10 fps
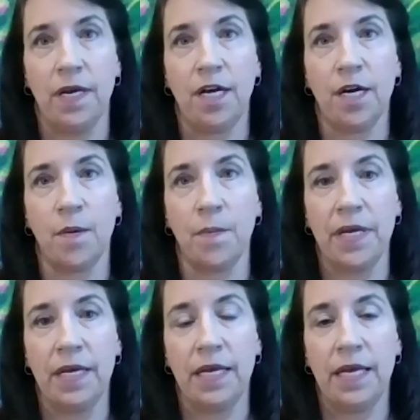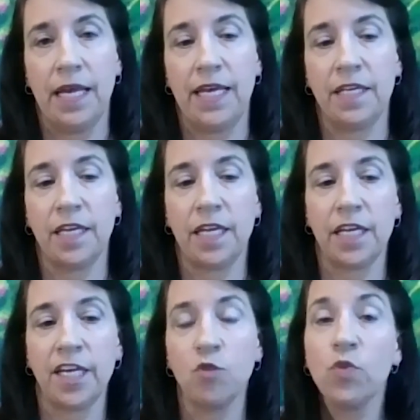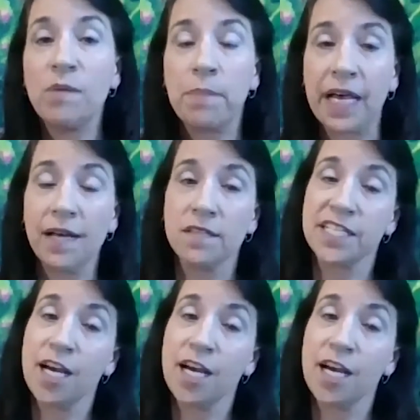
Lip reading: And can we balance,